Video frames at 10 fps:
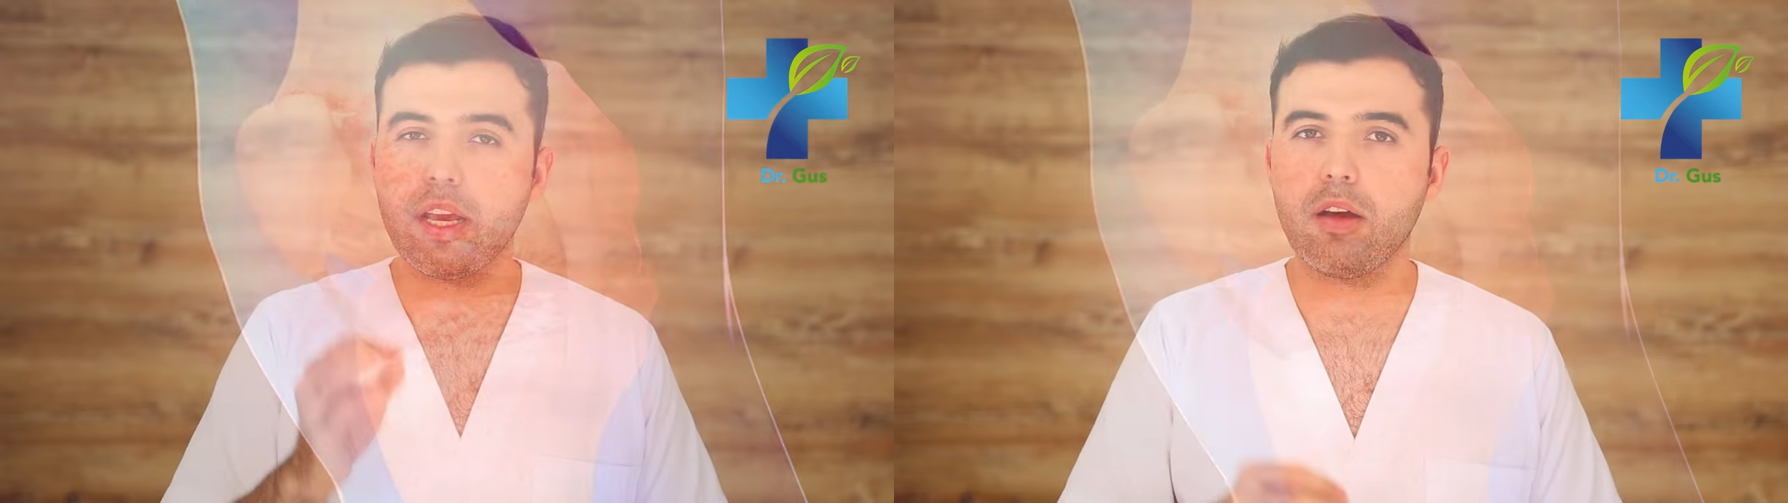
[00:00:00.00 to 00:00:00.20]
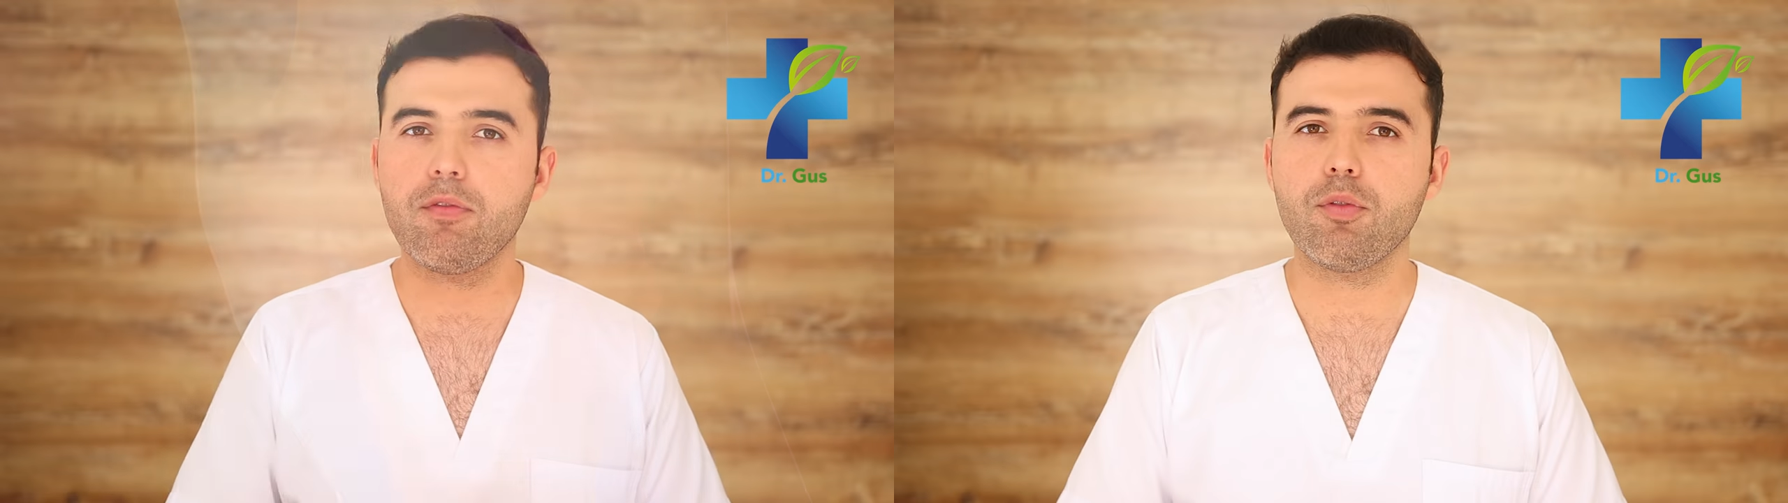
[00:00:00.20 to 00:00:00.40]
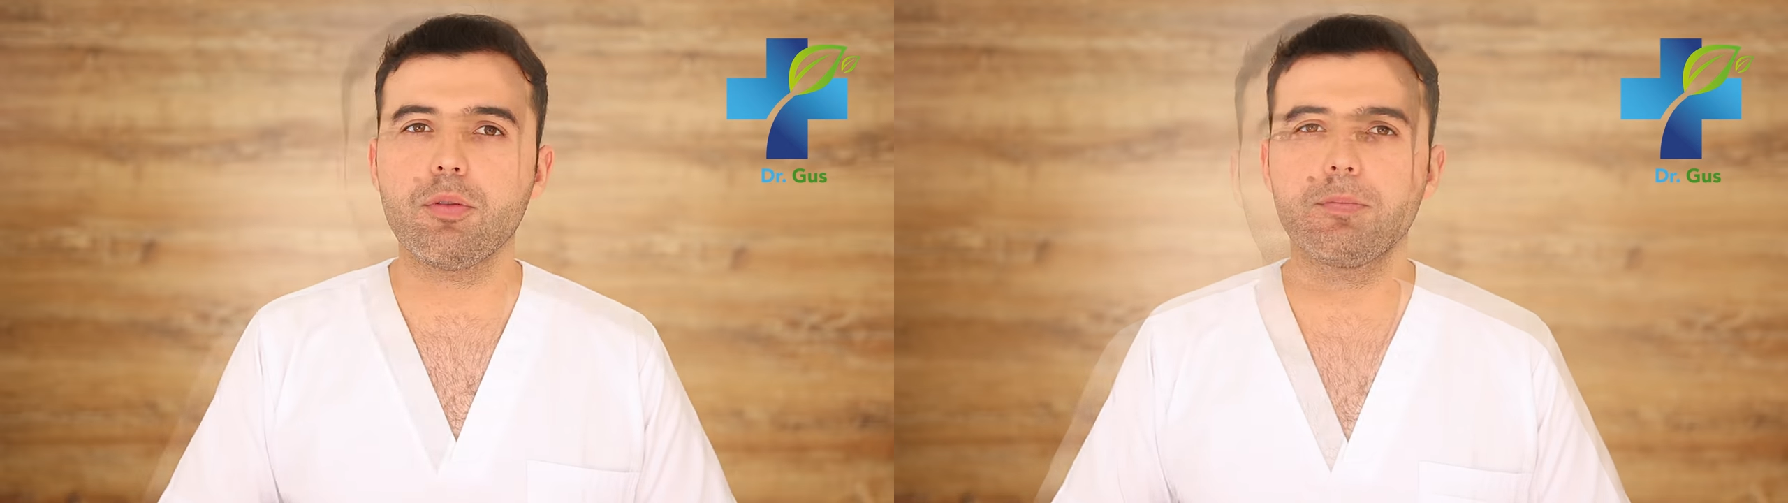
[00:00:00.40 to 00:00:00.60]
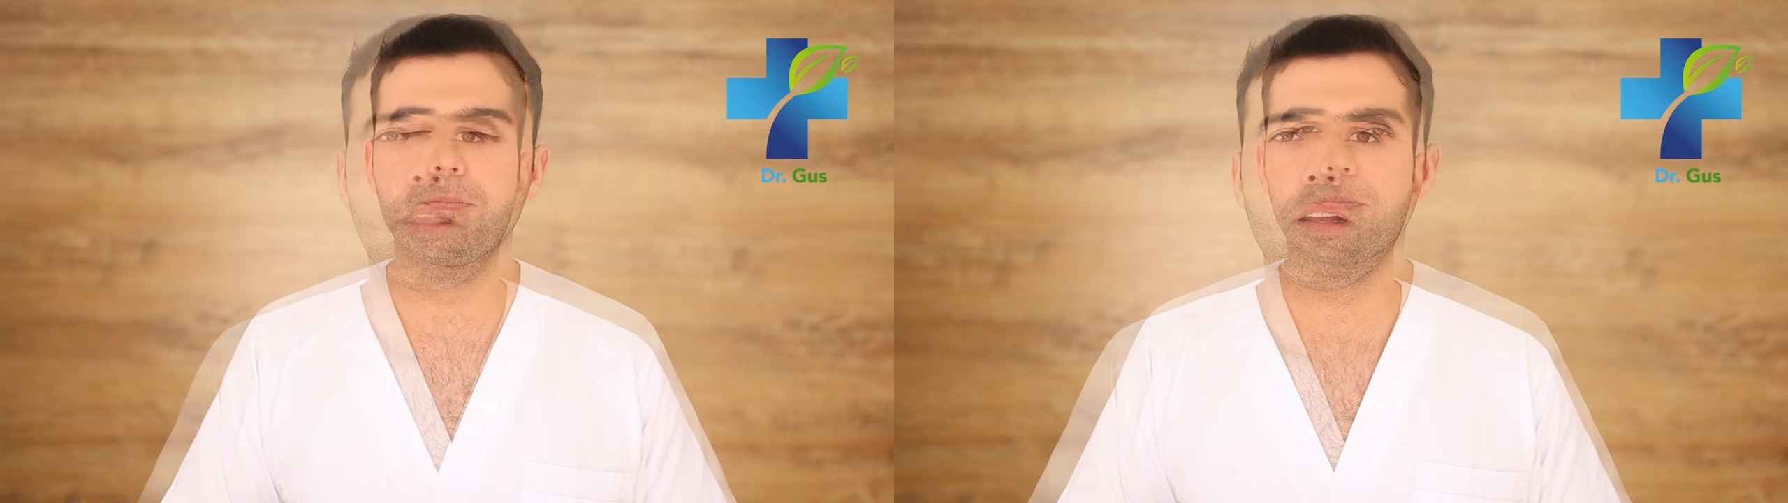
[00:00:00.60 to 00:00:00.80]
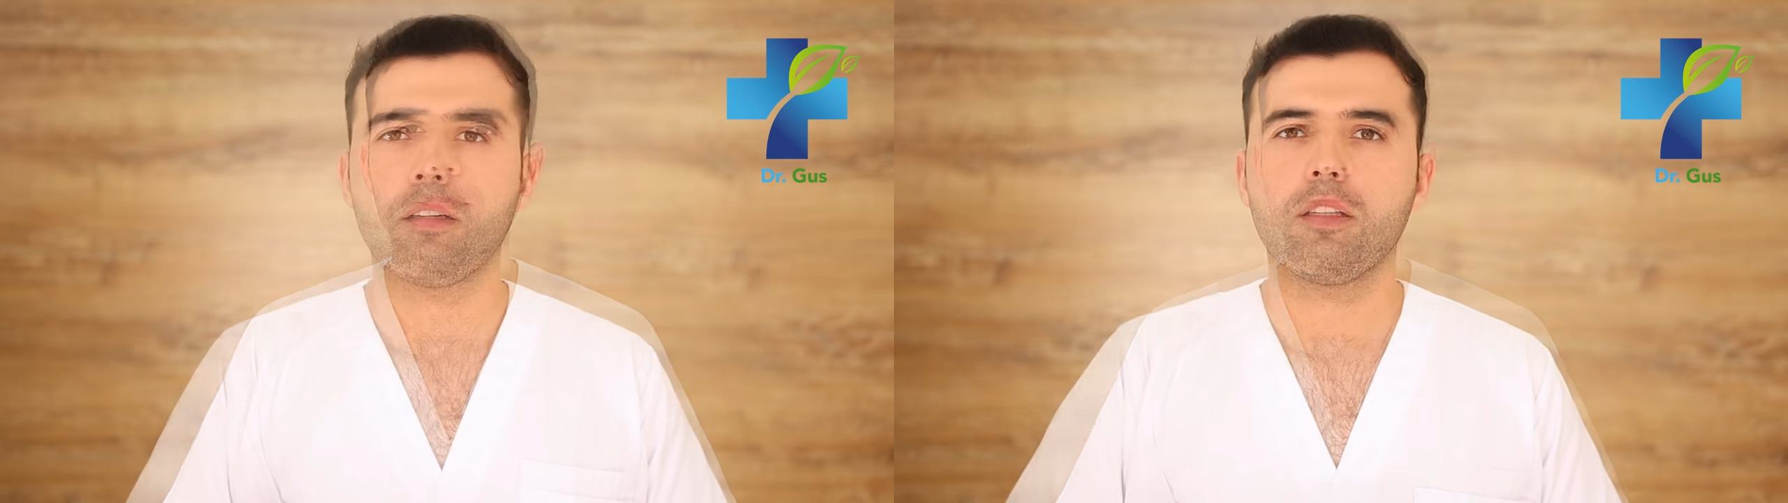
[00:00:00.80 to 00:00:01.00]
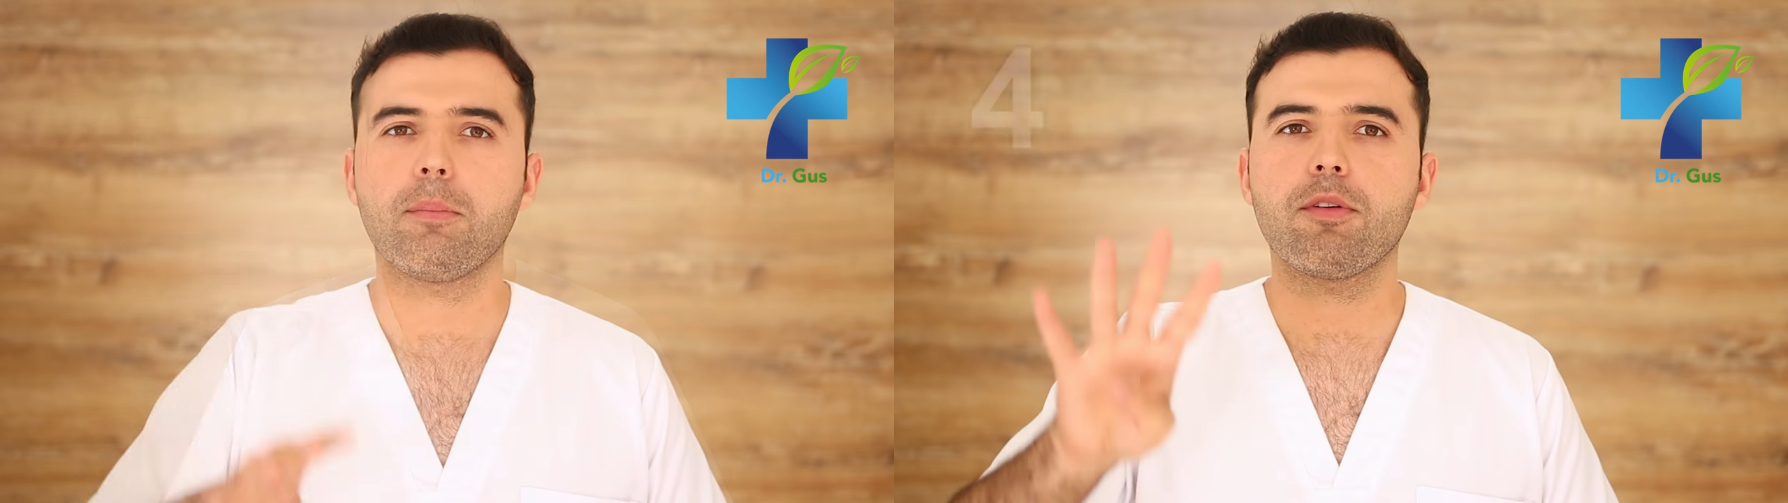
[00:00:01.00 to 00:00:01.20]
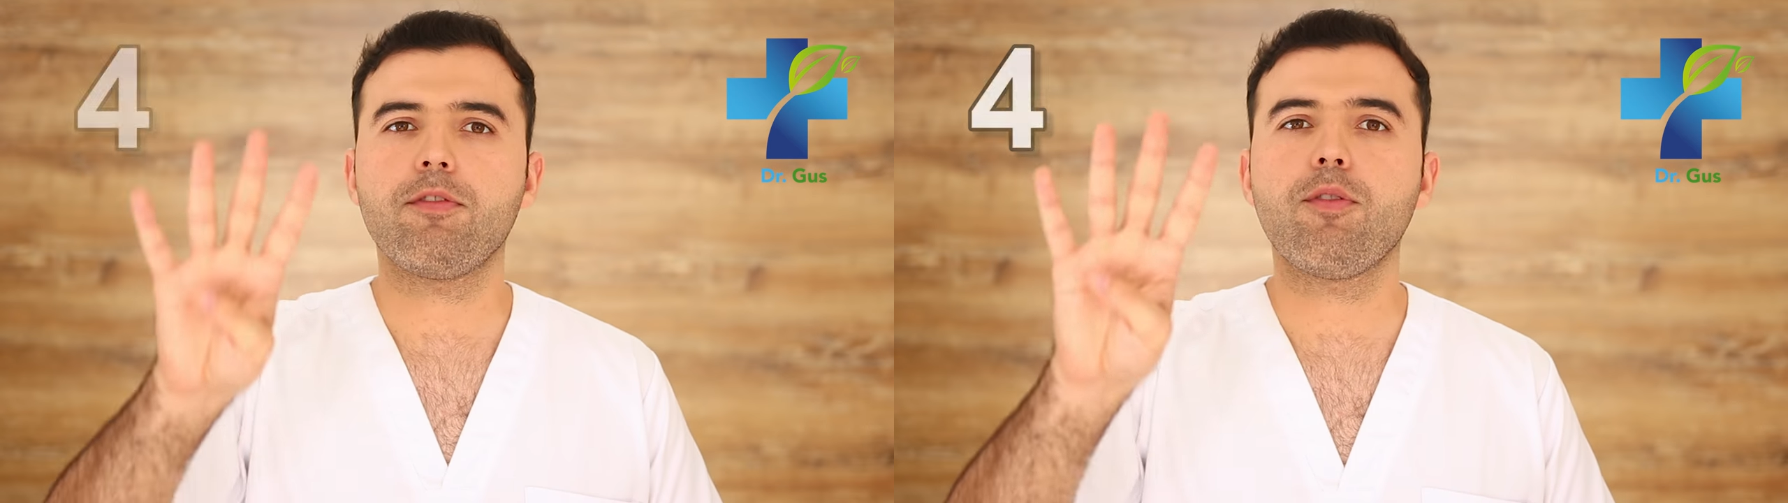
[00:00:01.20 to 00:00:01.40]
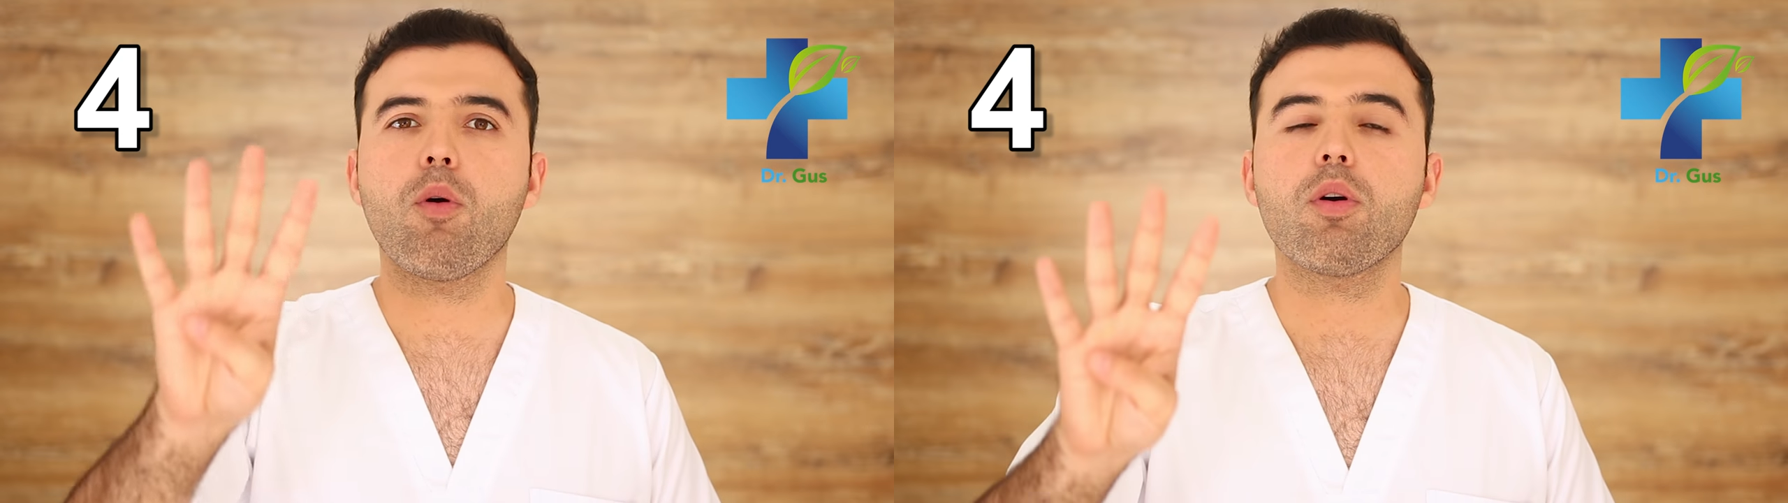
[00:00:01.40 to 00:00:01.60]
helpful. Number
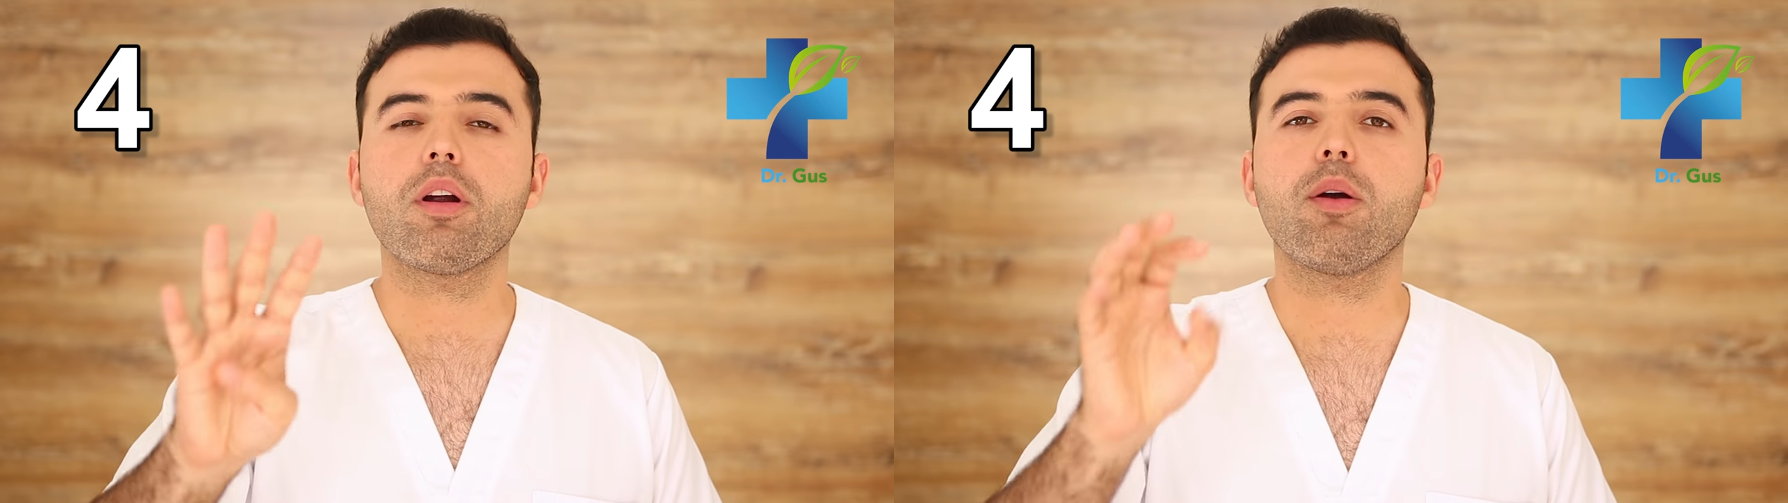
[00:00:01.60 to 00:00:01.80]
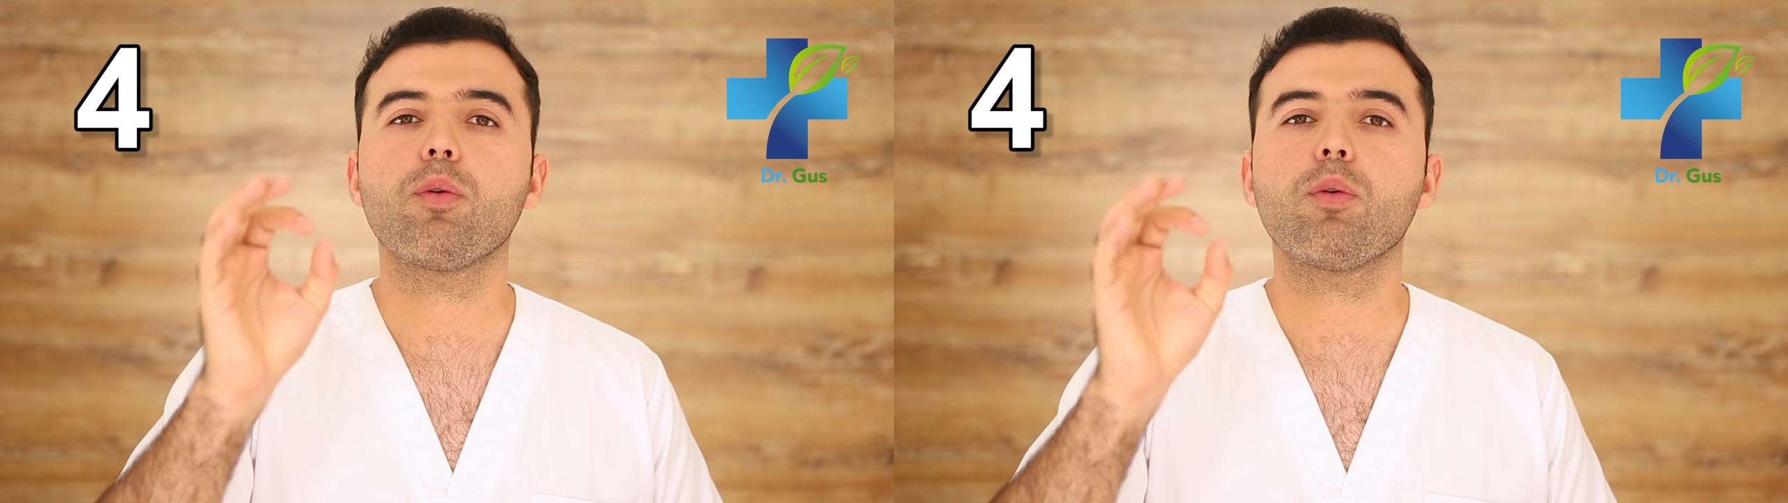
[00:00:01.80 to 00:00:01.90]
four,